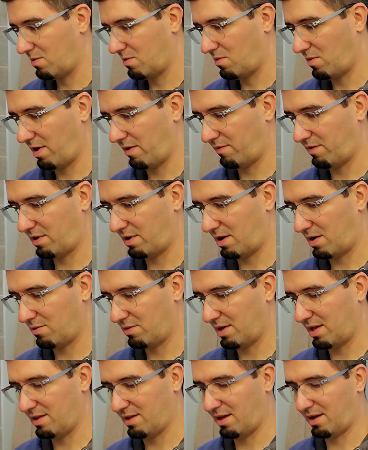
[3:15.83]
Whoever
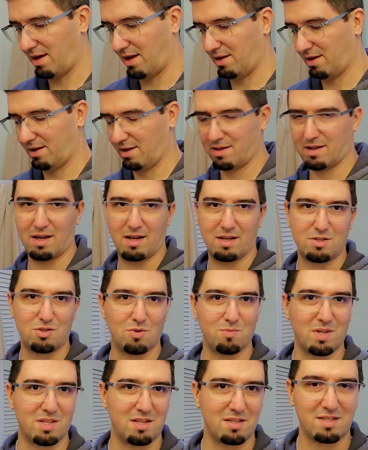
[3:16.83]
authenticated it, I
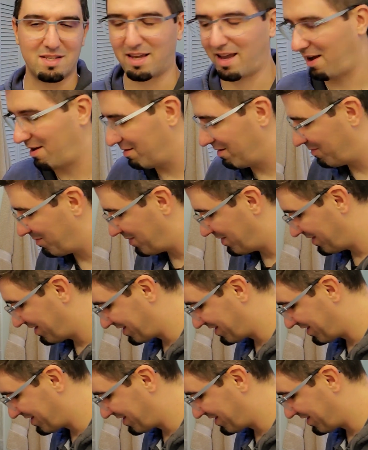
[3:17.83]
assume that it's Caleb.